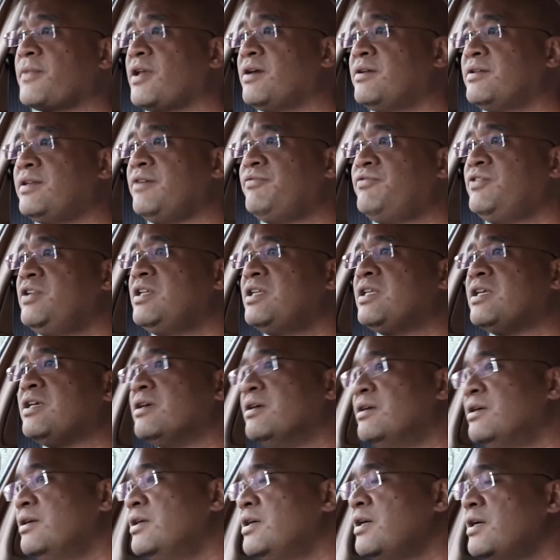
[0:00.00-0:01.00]
Definitely.
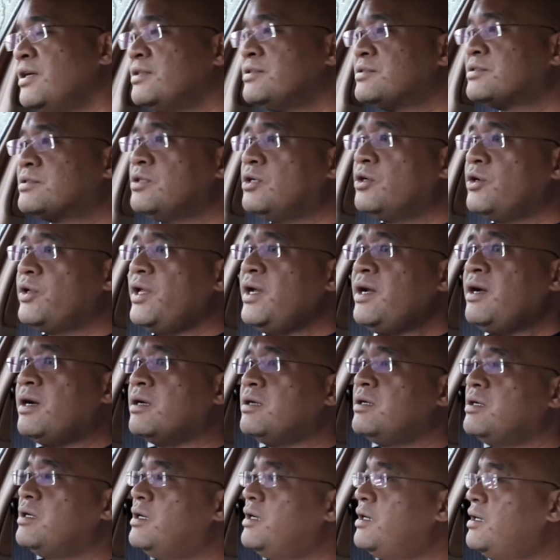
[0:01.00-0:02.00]
So yeah,
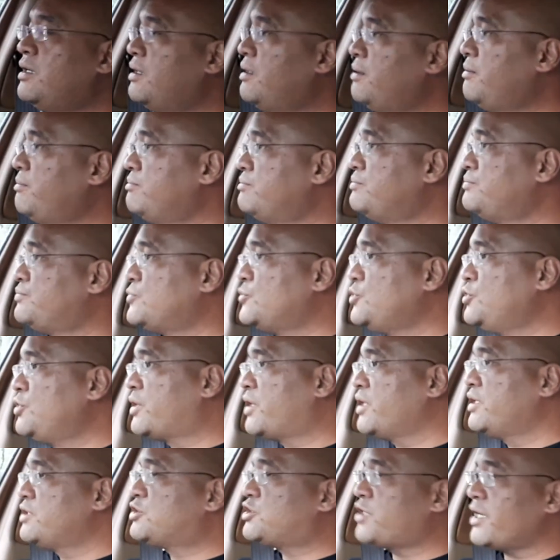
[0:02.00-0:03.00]
you
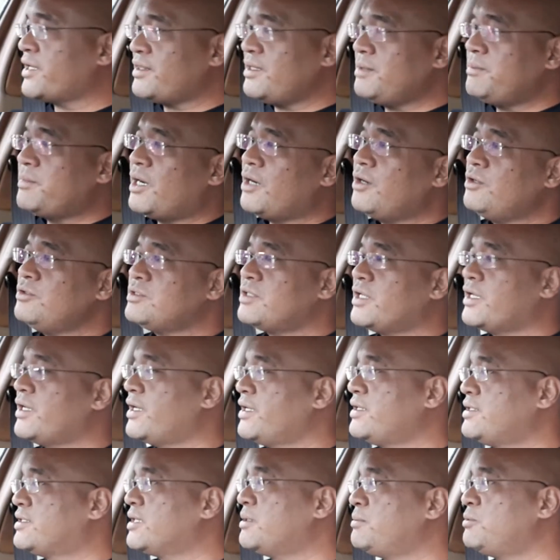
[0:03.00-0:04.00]
can check them out
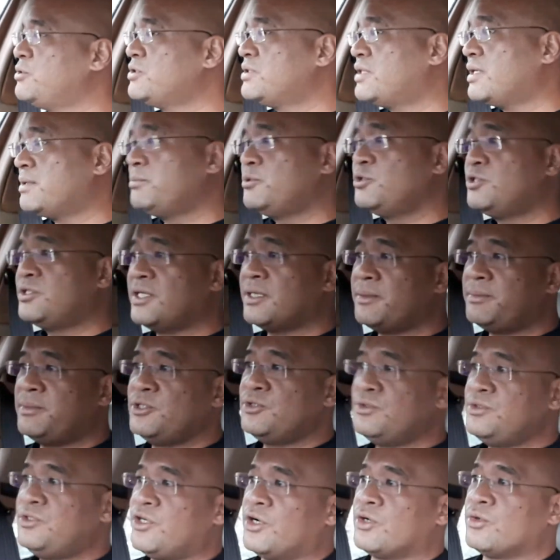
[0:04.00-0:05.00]
at
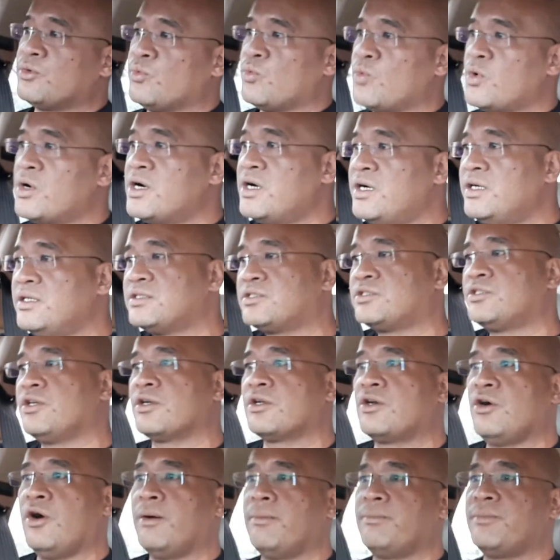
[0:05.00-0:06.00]

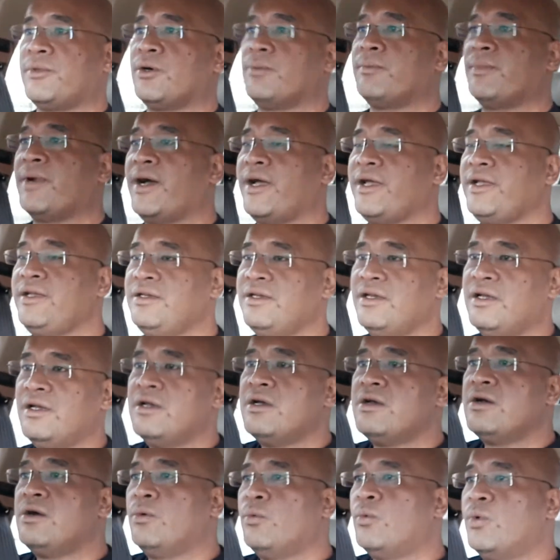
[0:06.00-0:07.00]
www.wearnes.com.my.
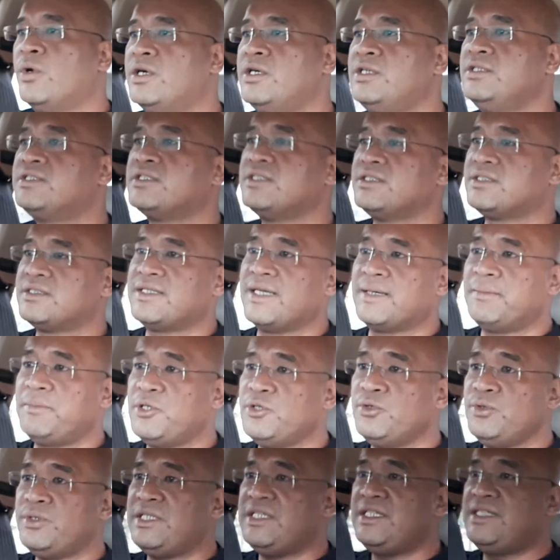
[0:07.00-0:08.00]
Wearnes is
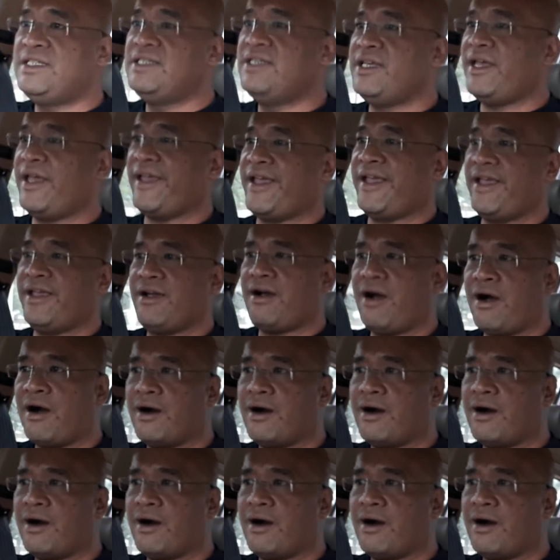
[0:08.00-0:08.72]
W-E-A-R-N-E-S.